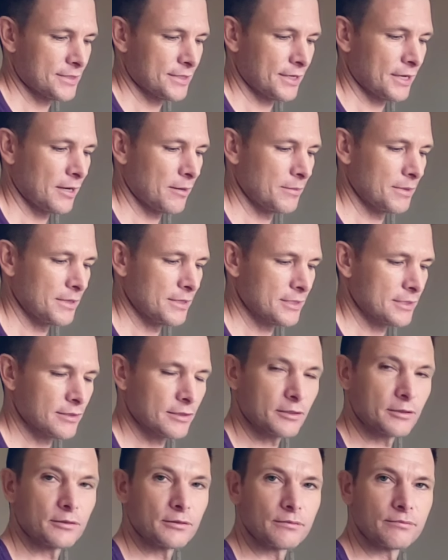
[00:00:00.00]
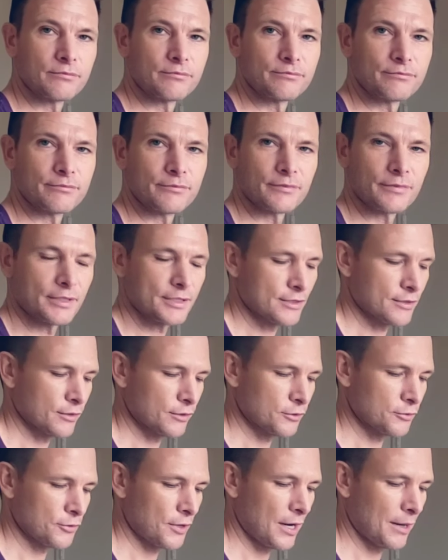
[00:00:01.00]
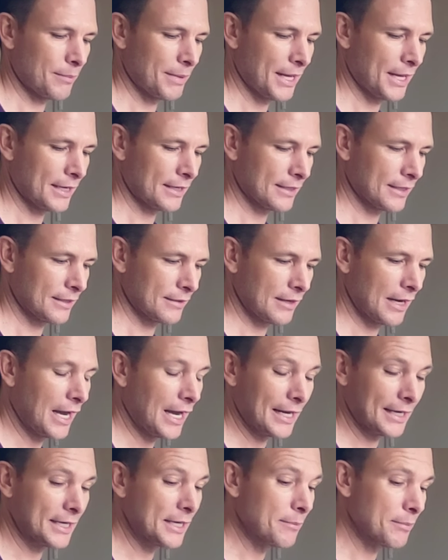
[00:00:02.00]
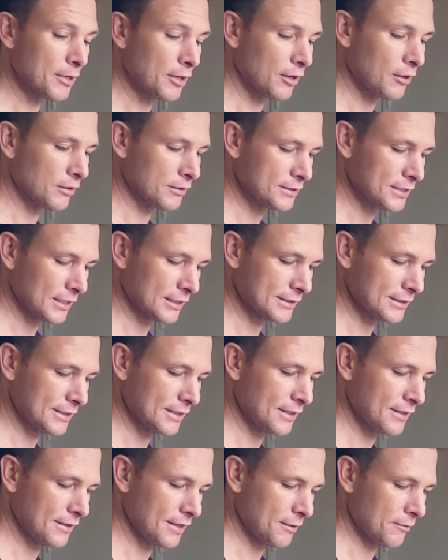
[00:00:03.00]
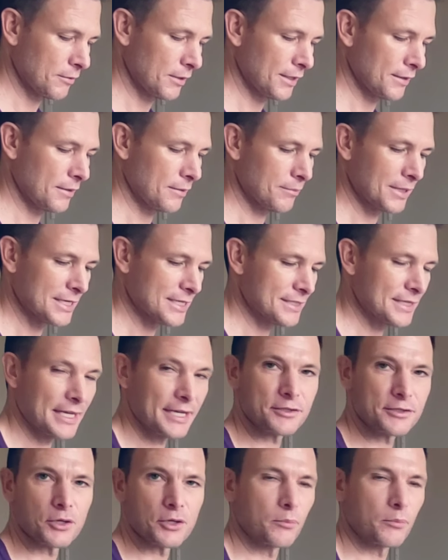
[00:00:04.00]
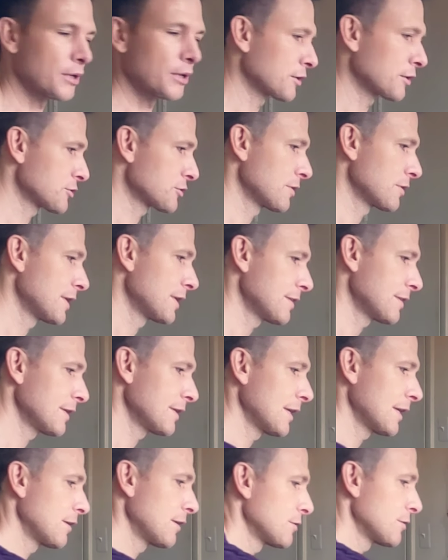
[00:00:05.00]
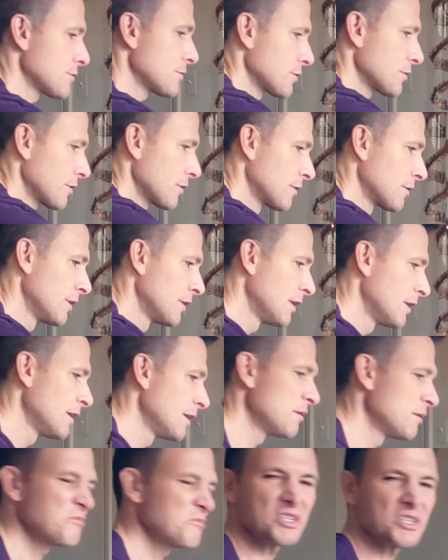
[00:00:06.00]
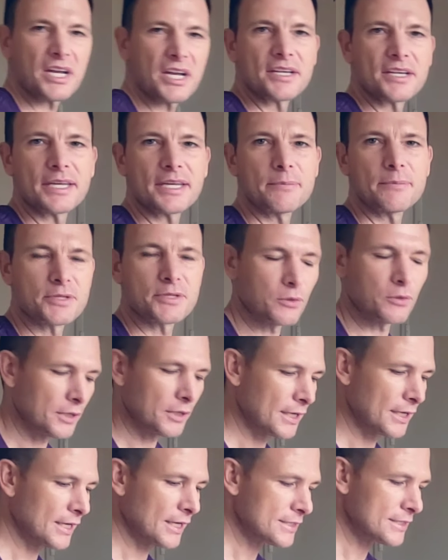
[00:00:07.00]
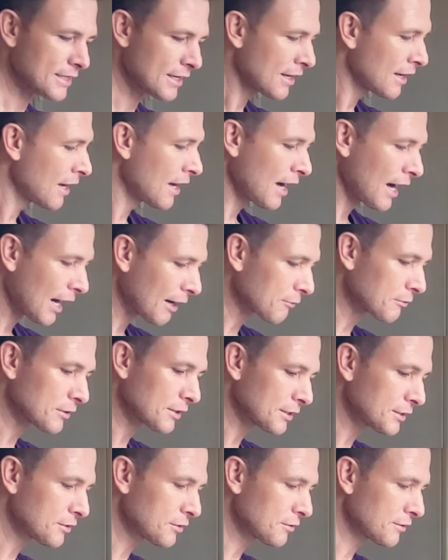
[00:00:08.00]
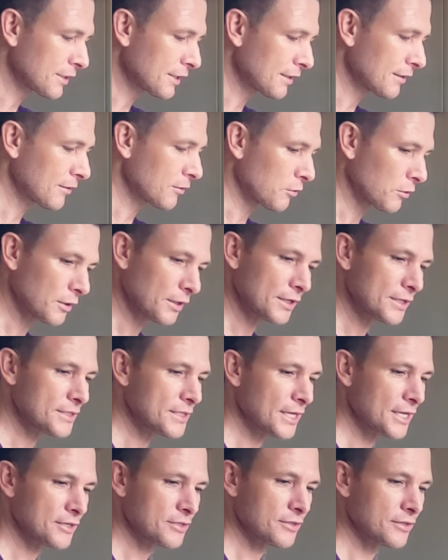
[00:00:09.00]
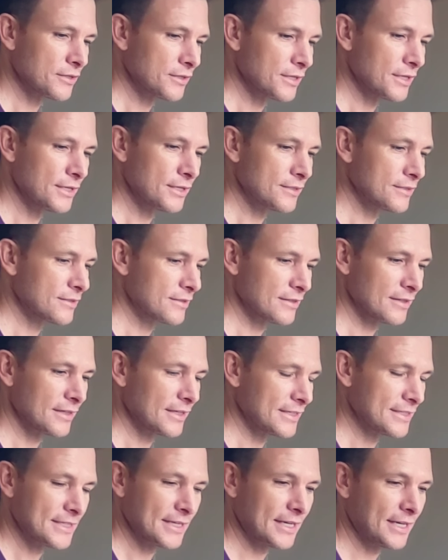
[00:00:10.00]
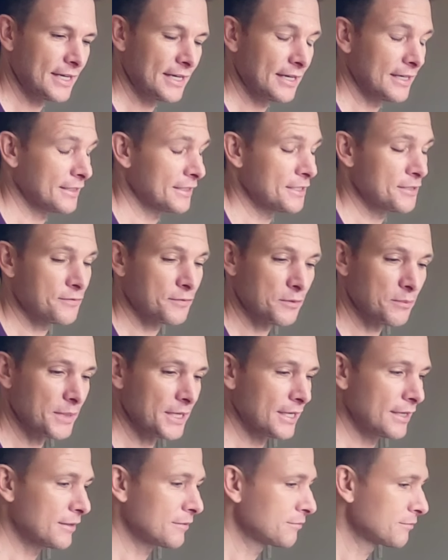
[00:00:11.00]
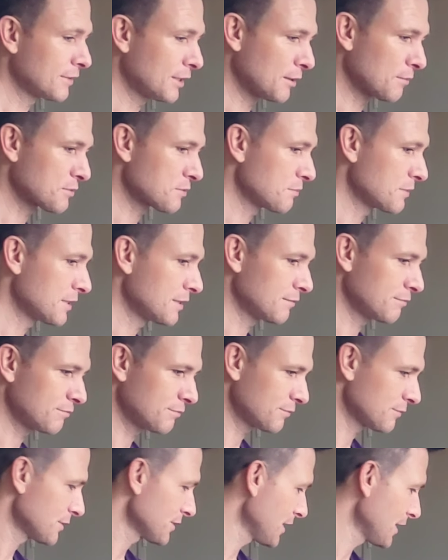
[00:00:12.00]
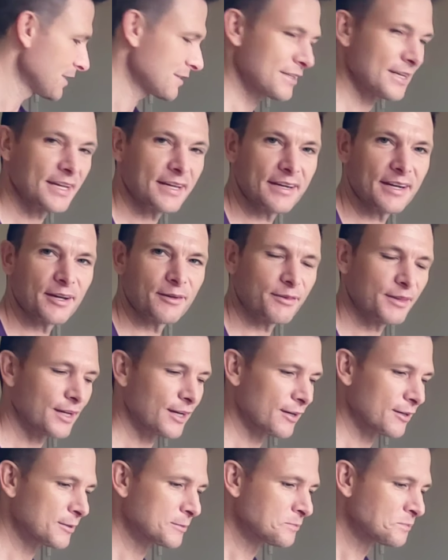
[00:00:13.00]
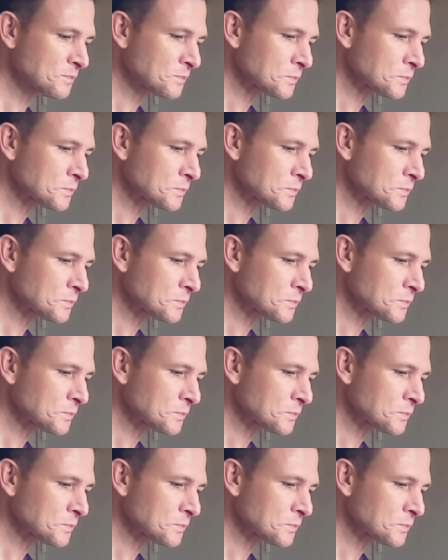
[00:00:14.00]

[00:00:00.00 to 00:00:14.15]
to come in this little dry bag that I keep it all tucked in that way that my stakes don't puncture anything else, or just kind of keeps it organized. I really do think organization is a key, at least for me, helps me stay sane out there.